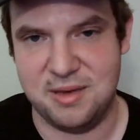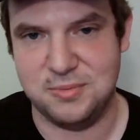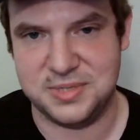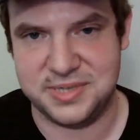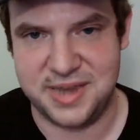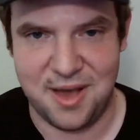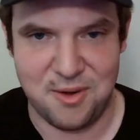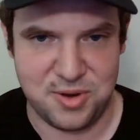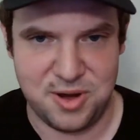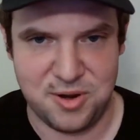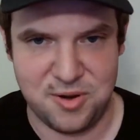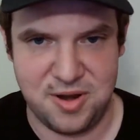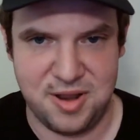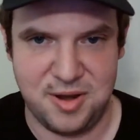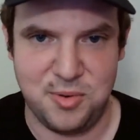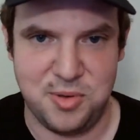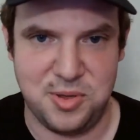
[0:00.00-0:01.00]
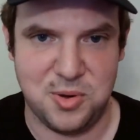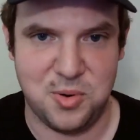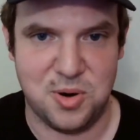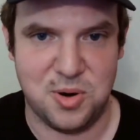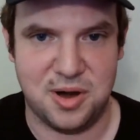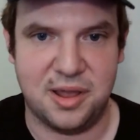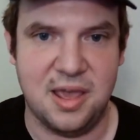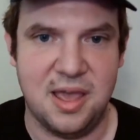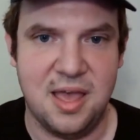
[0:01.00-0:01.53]
It was down here in New
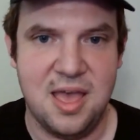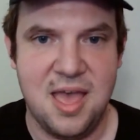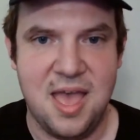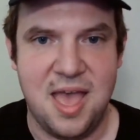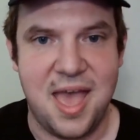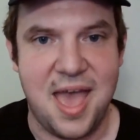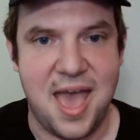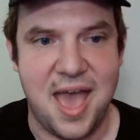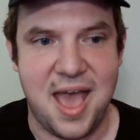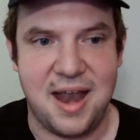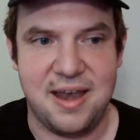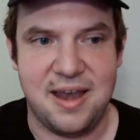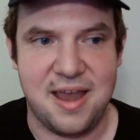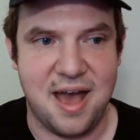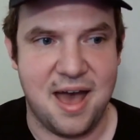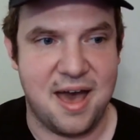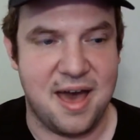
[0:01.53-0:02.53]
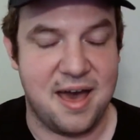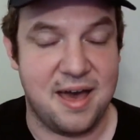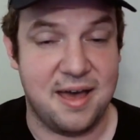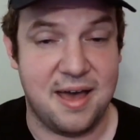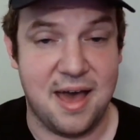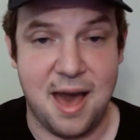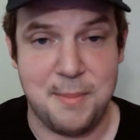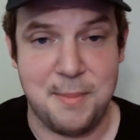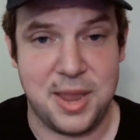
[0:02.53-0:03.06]
York. And I
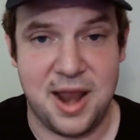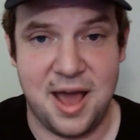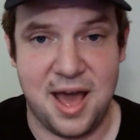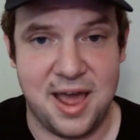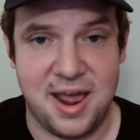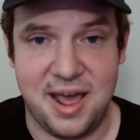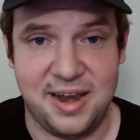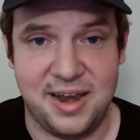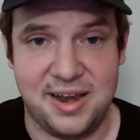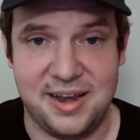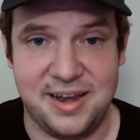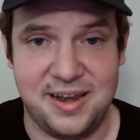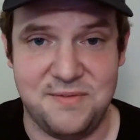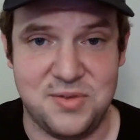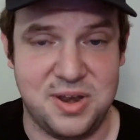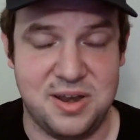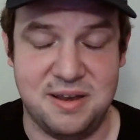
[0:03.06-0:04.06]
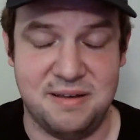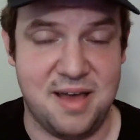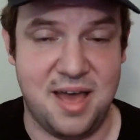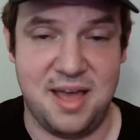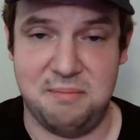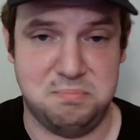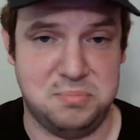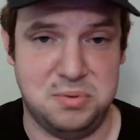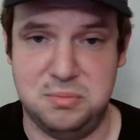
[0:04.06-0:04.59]
didn't even,
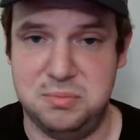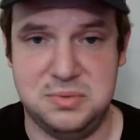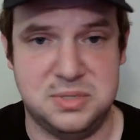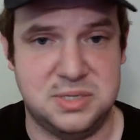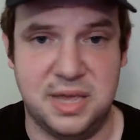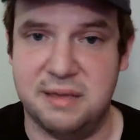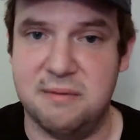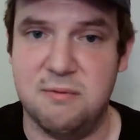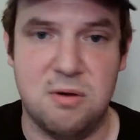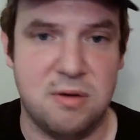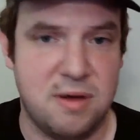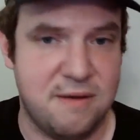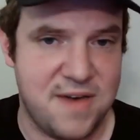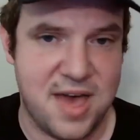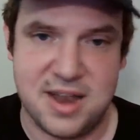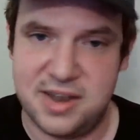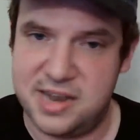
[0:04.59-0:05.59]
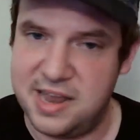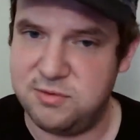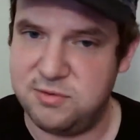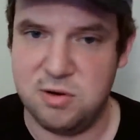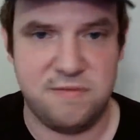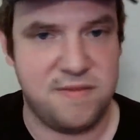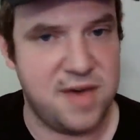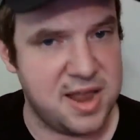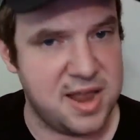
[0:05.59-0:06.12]
it was like event after
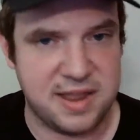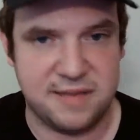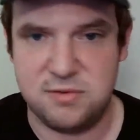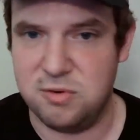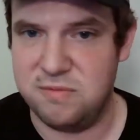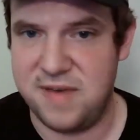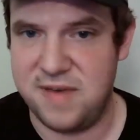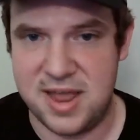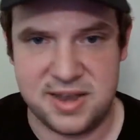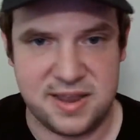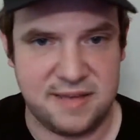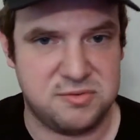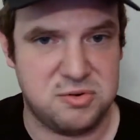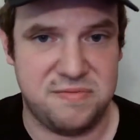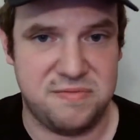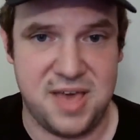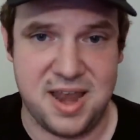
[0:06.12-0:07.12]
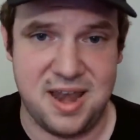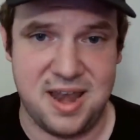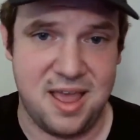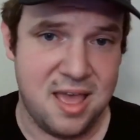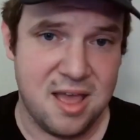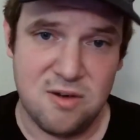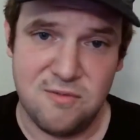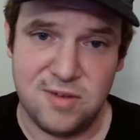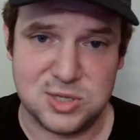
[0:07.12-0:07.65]
event after event after event.
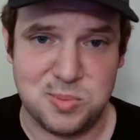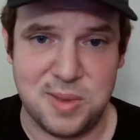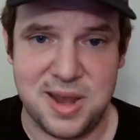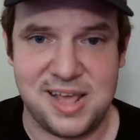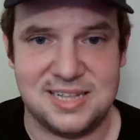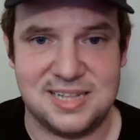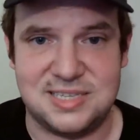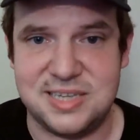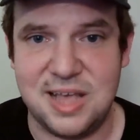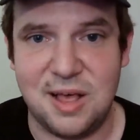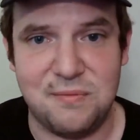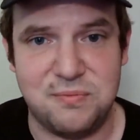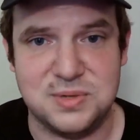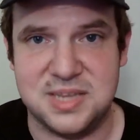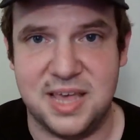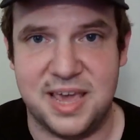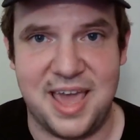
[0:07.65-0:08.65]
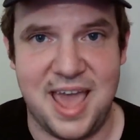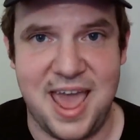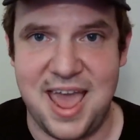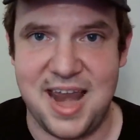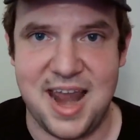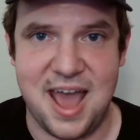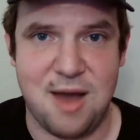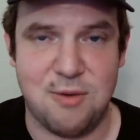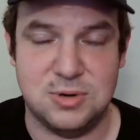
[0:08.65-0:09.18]
WrestleMania itself was like
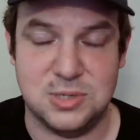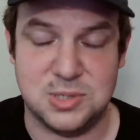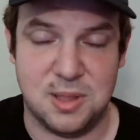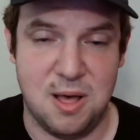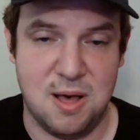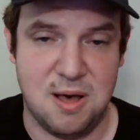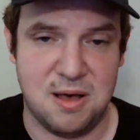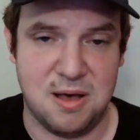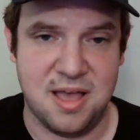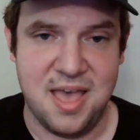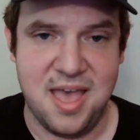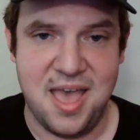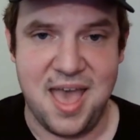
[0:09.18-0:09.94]
8 hours long.